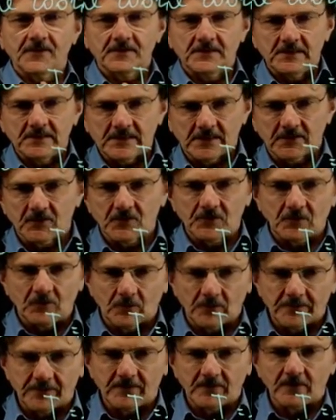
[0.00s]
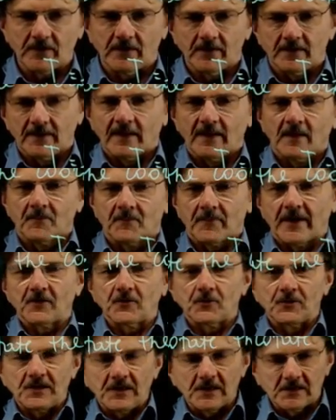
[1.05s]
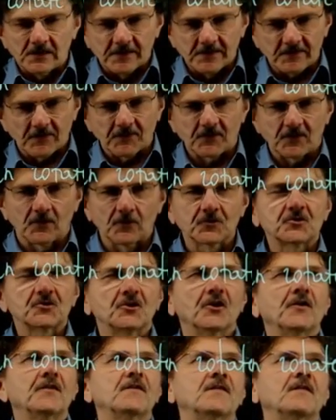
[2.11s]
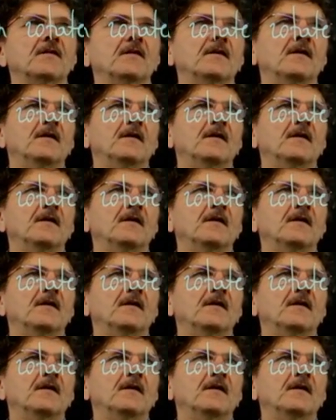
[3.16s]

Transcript: and theta dot equals zero. By uniqueness of solutions,